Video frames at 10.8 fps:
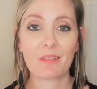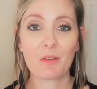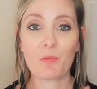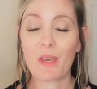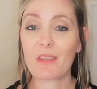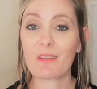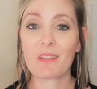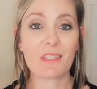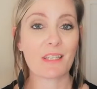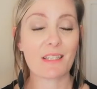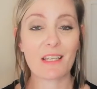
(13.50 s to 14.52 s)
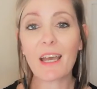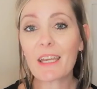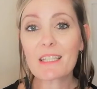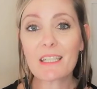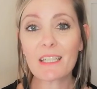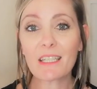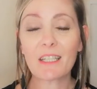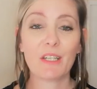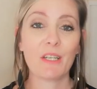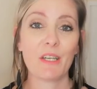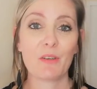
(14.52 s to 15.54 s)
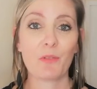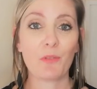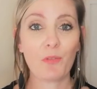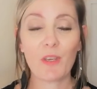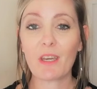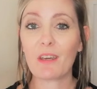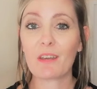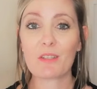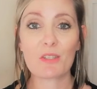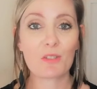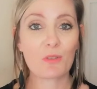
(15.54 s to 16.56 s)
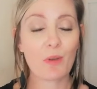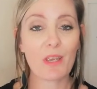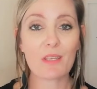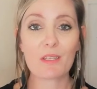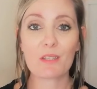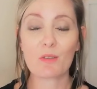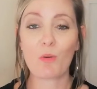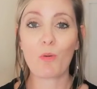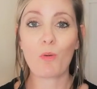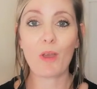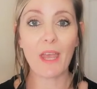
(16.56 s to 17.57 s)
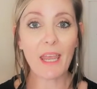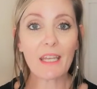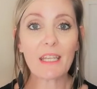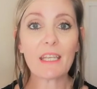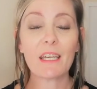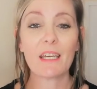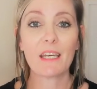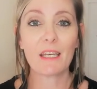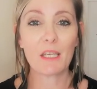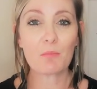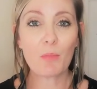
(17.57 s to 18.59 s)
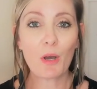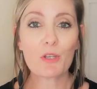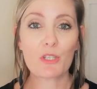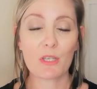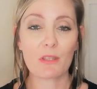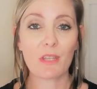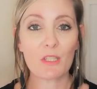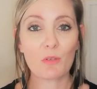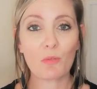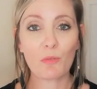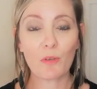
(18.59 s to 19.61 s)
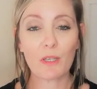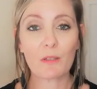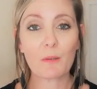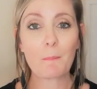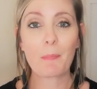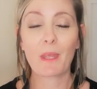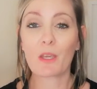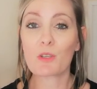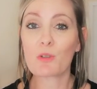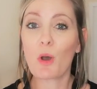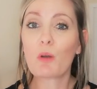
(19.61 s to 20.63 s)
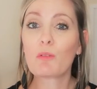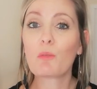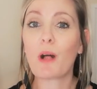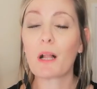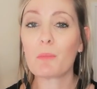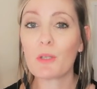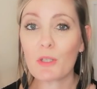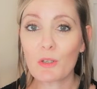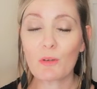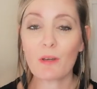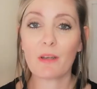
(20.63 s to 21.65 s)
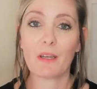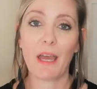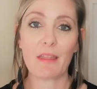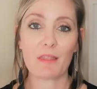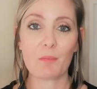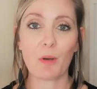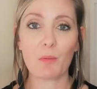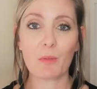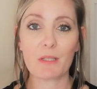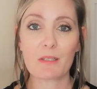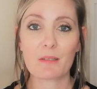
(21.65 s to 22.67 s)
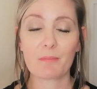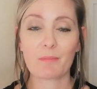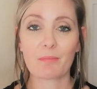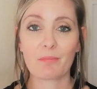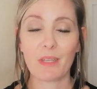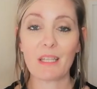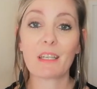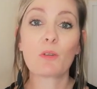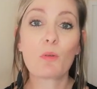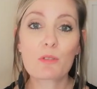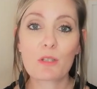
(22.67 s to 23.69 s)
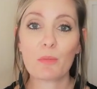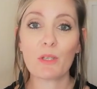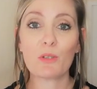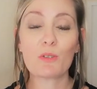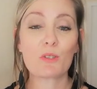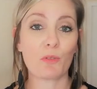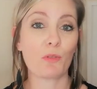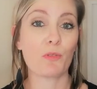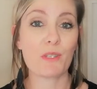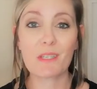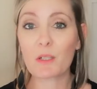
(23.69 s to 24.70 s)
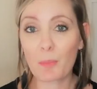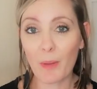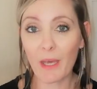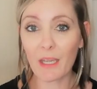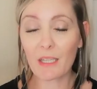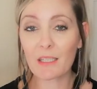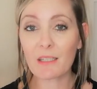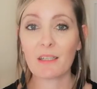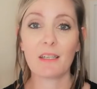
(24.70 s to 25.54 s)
Whether it's anxiety, fear, stress, or any emotion that you feel is overwhelming you at the moment. It can also be used for physical pain,